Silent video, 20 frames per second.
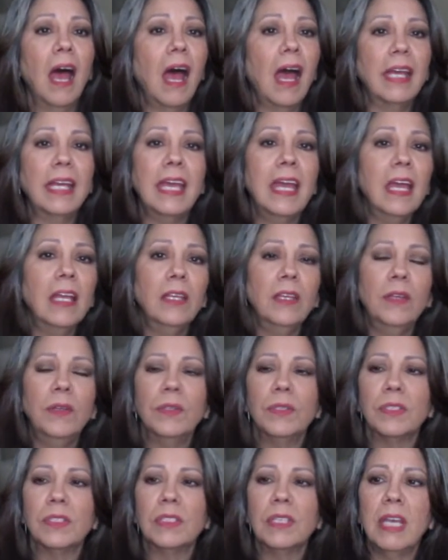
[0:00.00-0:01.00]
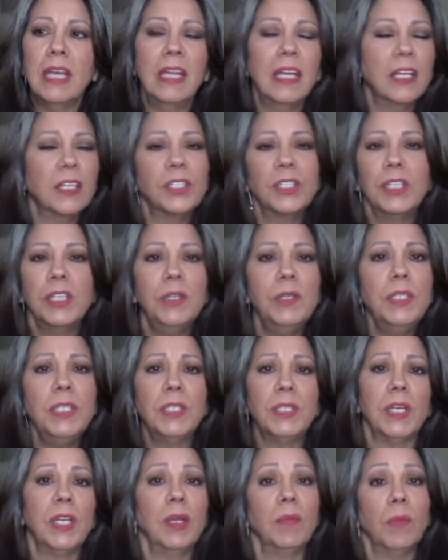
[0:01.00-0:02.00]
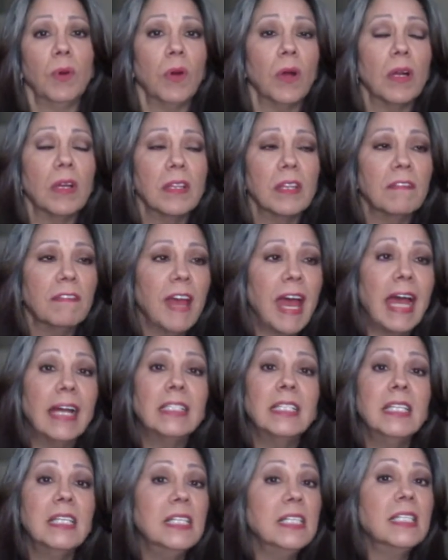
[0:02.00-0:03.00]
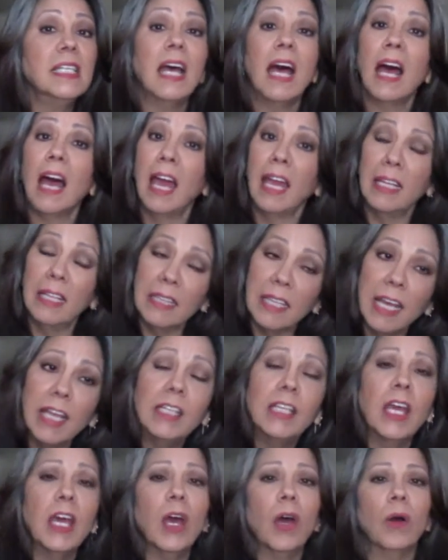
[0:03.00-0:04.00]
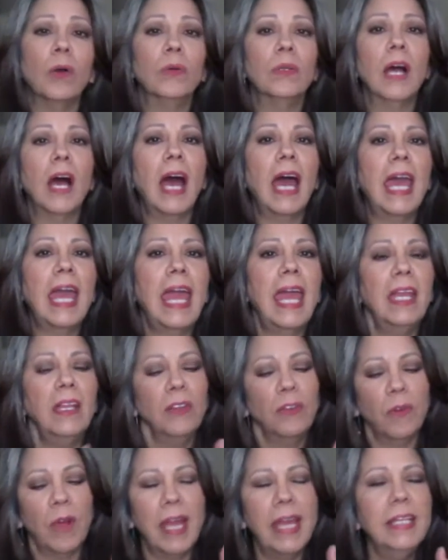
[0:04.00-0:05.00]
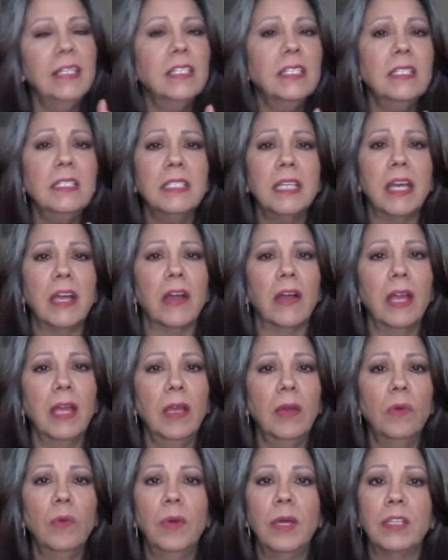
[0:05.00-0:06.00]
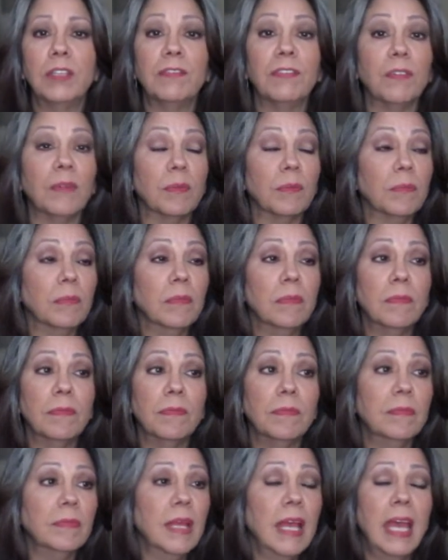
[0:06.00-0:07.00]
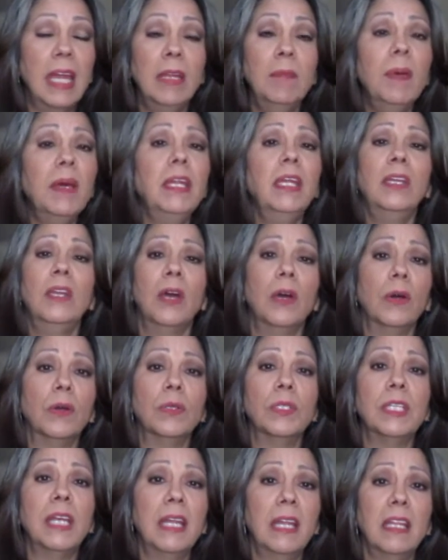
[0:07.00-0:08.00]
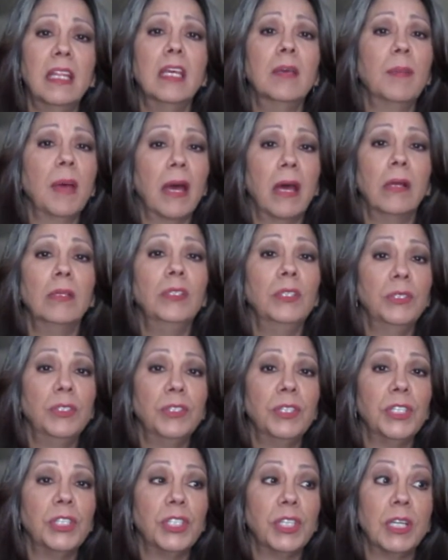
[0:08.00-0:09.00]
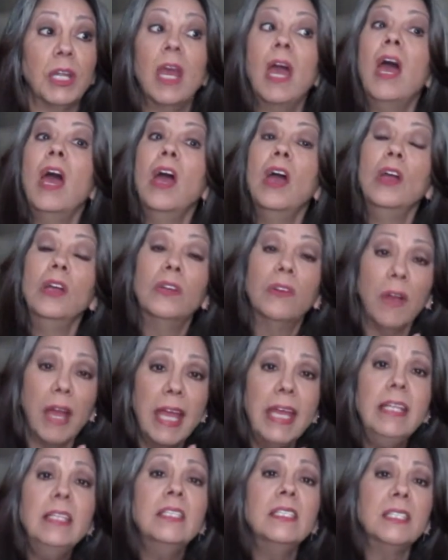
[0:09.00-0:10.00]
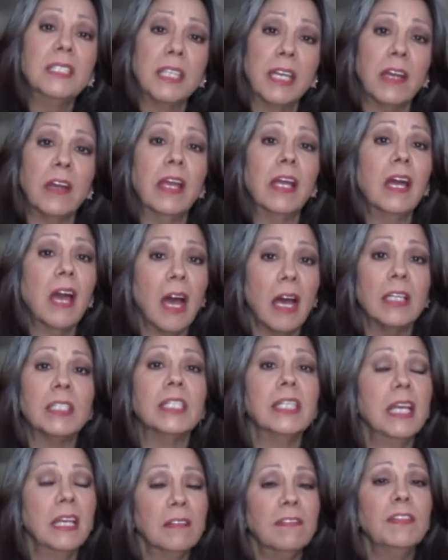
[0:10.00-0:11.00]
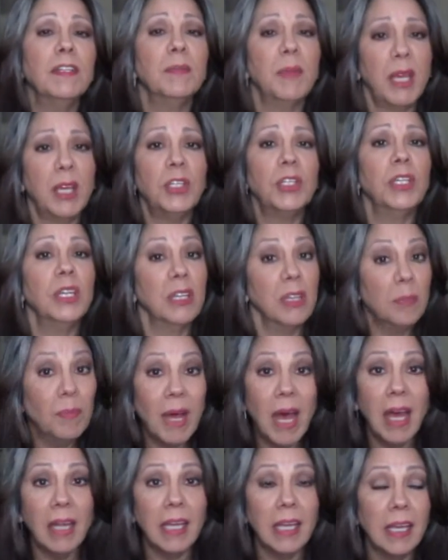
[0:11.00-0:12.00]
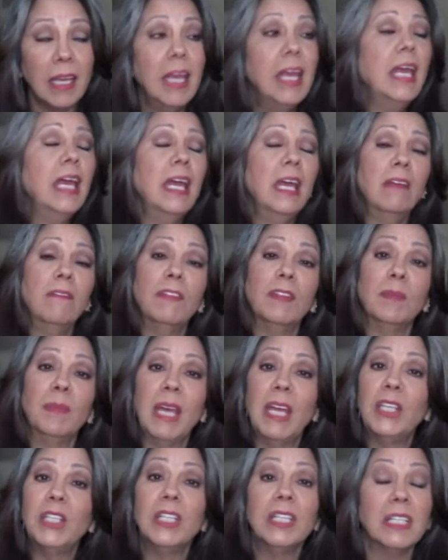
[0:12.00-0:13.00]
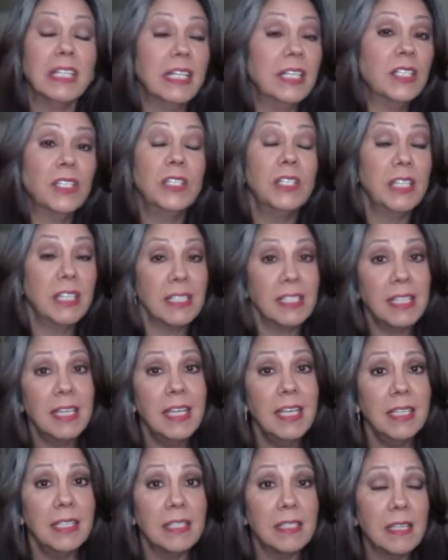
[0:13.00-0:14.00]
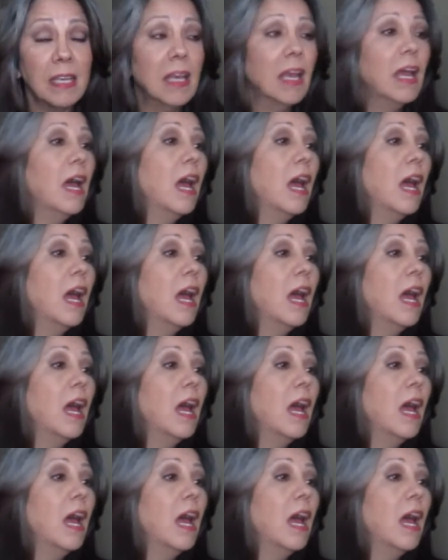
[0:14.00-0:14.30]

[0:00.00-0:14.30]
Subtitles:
I can't use any excuses anymore. The fact is, I let go. I ate grains and dairy, which for anybody knows anything about nutrition, grains and dairy cause inflammation in the body. Inflammation leads to disease.